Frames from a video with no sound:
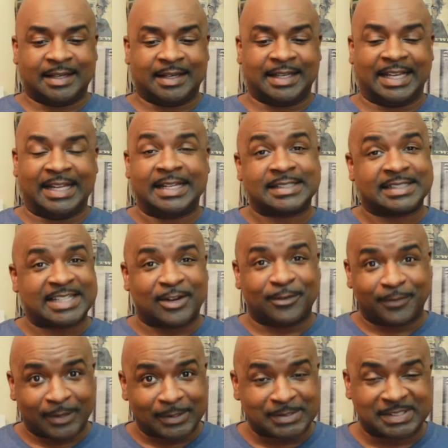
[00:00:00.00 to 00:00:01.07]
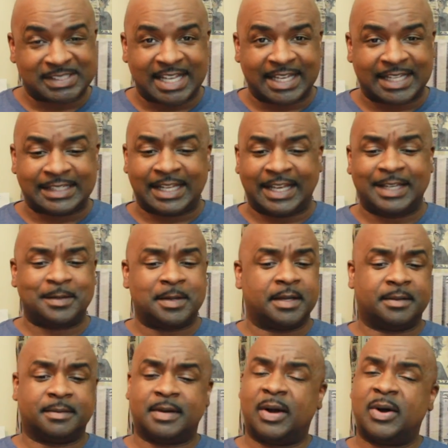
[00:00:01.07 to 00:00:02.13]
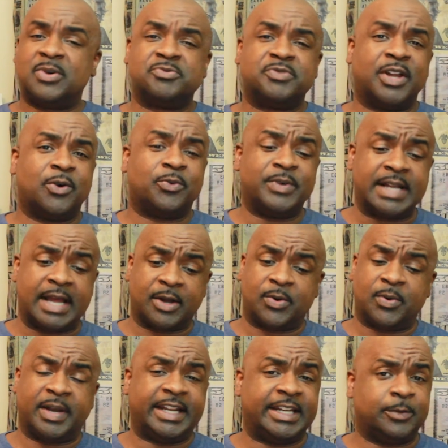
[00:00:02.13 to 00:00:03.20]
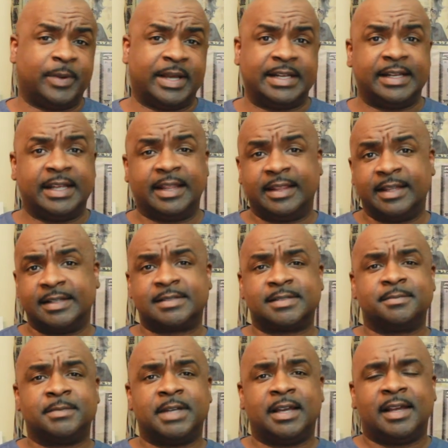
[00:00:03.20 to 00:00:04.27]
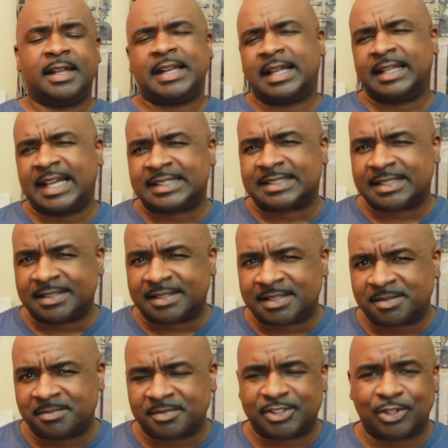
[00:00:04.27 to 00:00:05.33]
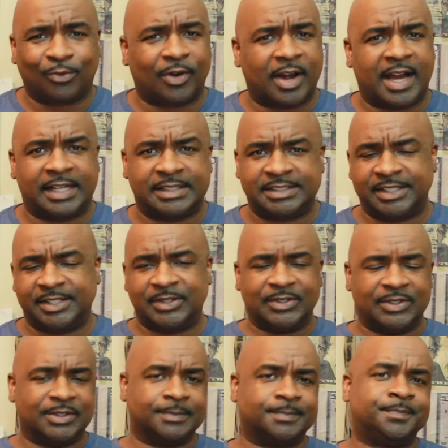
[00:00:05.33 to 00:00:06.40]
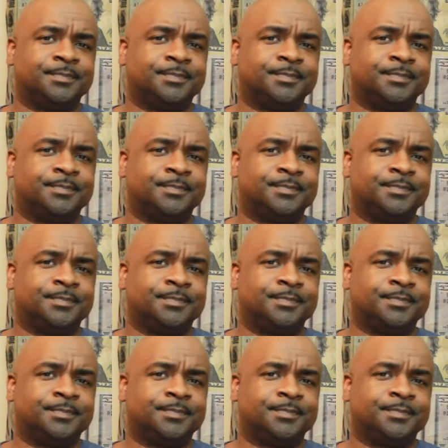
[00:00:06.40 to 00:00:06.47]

and this is our first or second date, oh, no, we're not going anywhere near this. Unless it's Taraji or